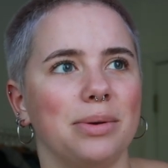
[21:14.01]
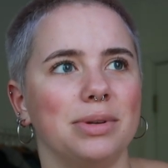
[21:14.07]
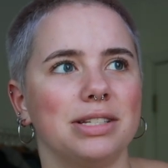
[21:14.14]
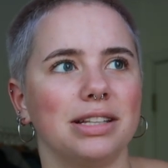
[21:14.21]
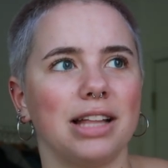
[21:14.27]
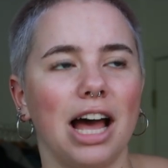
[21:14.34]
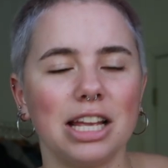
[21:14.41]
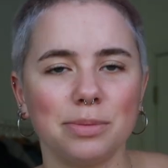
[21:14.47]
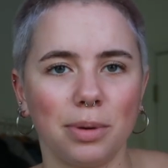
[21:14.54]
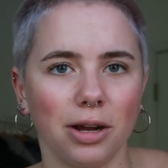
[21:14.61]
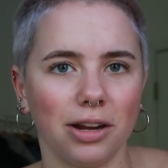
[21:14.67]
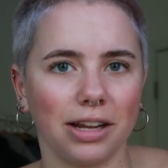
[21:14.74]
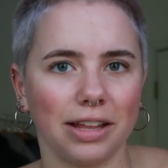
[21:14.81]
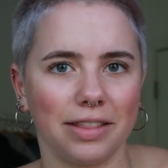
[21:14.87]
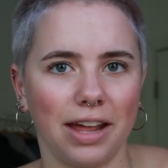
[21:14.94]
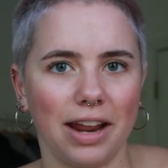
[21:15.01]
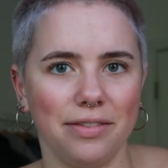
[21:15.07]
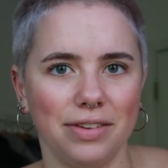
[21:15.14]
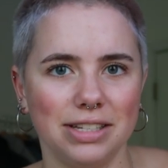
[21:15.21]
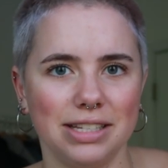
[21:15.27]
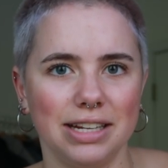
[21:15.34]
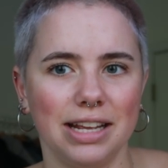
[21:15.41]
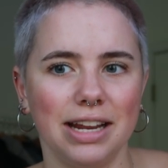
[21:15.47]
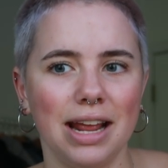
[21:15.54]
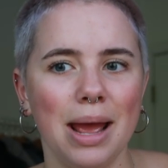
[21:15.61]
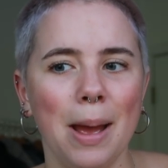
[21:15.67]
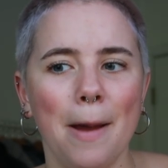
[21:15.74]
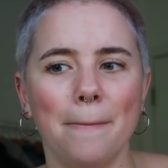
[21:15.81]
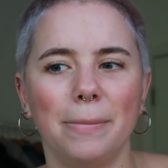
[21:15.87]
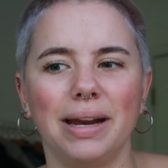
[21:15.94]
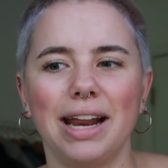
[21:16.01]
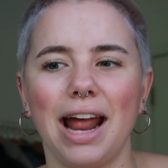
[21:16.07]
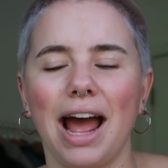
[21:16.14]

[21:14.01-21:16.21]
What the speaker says: It was the last park that I visited, but it